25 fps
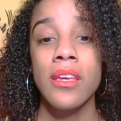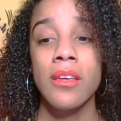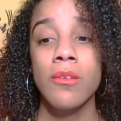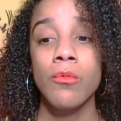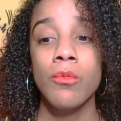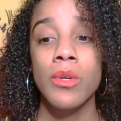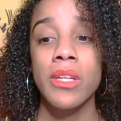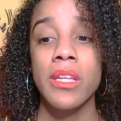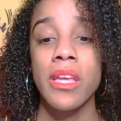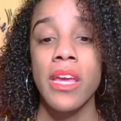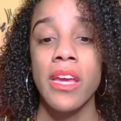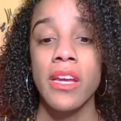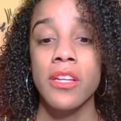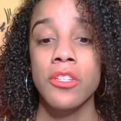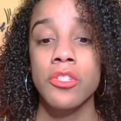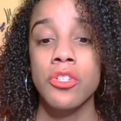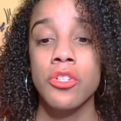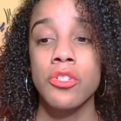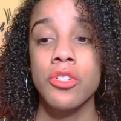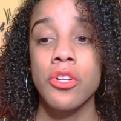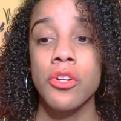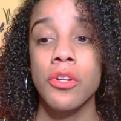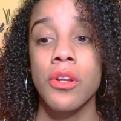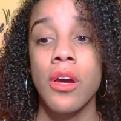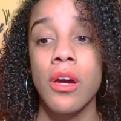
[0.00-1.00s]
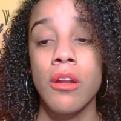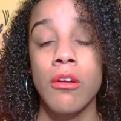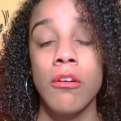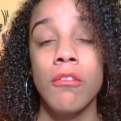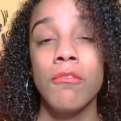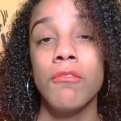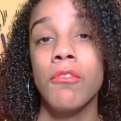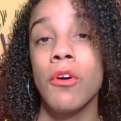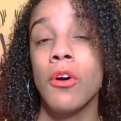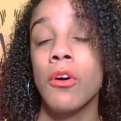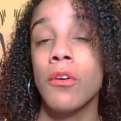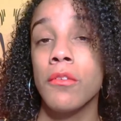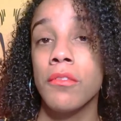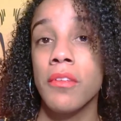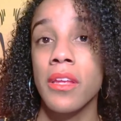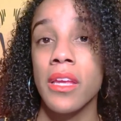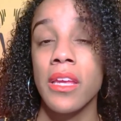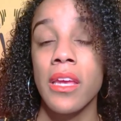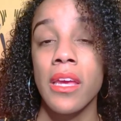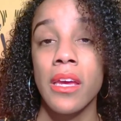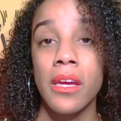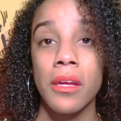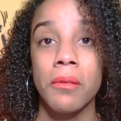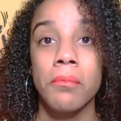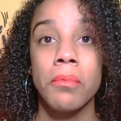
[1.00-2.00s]
When cancers are not evolved, they
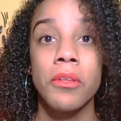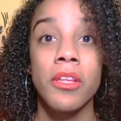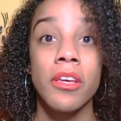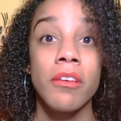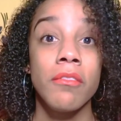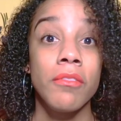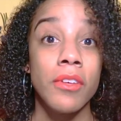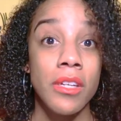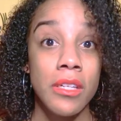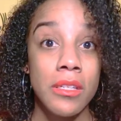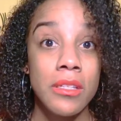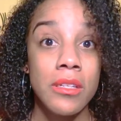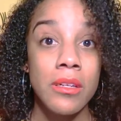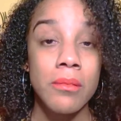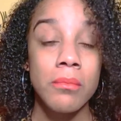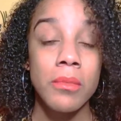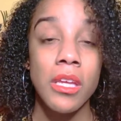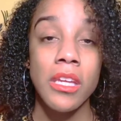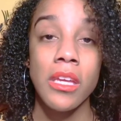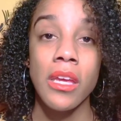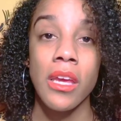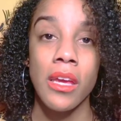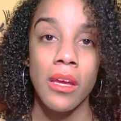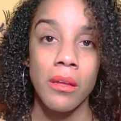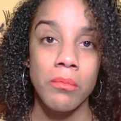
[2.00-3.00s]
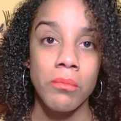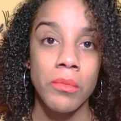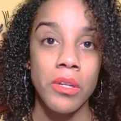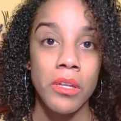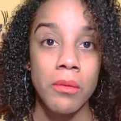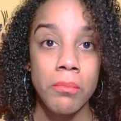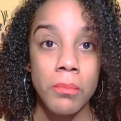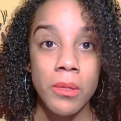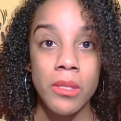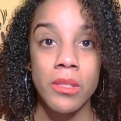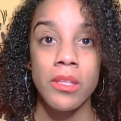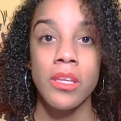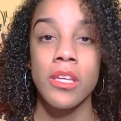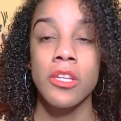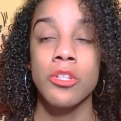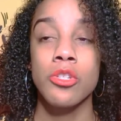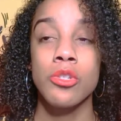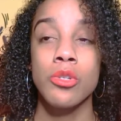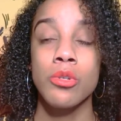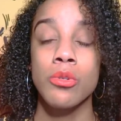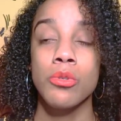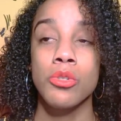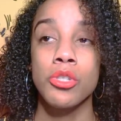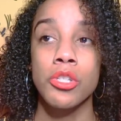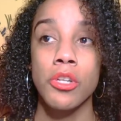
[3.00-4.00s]
can play victim. They can manipulate
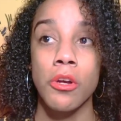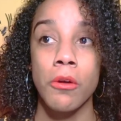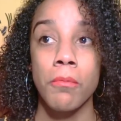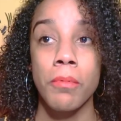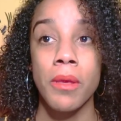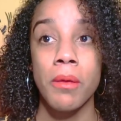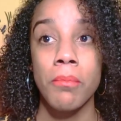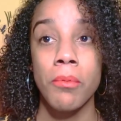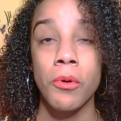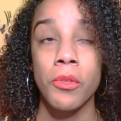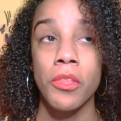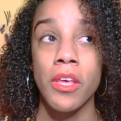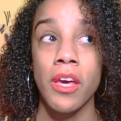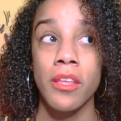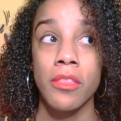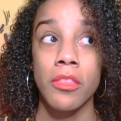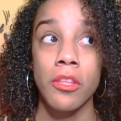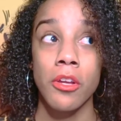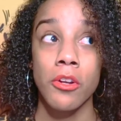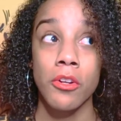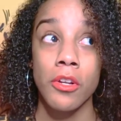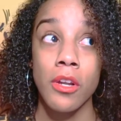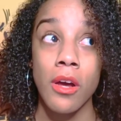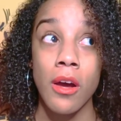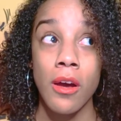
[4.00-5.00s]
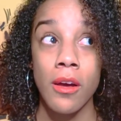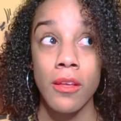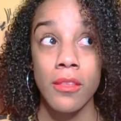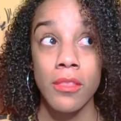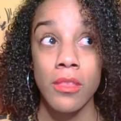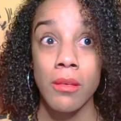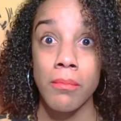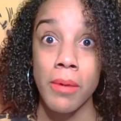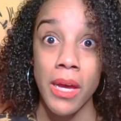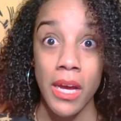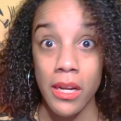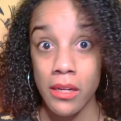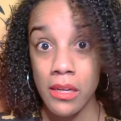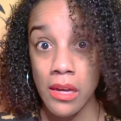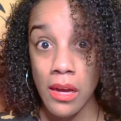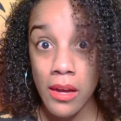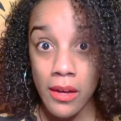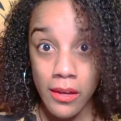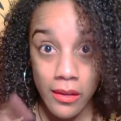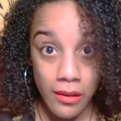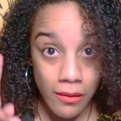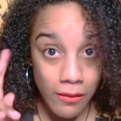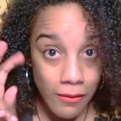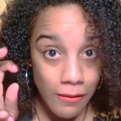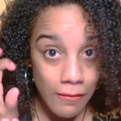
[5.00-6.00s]
to show people that they're not the bad
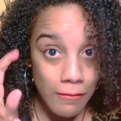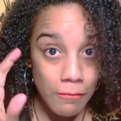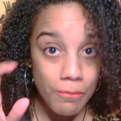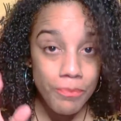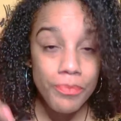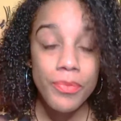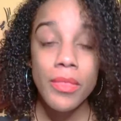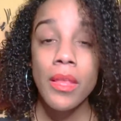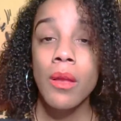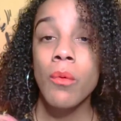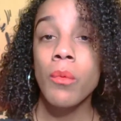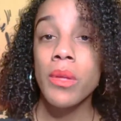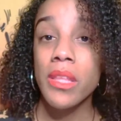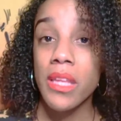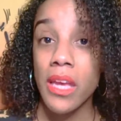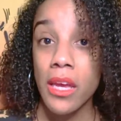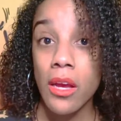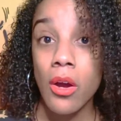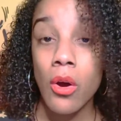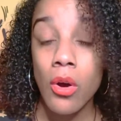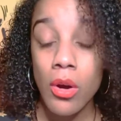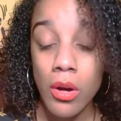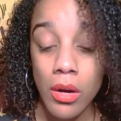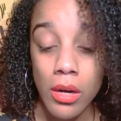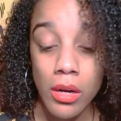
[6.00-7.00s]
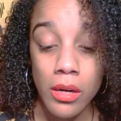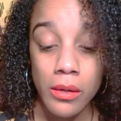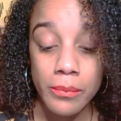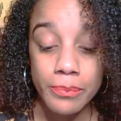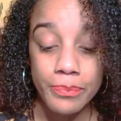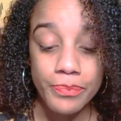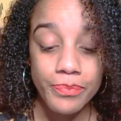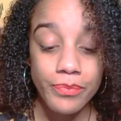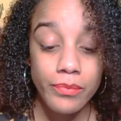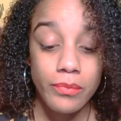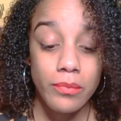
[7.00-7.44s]
guy when they are.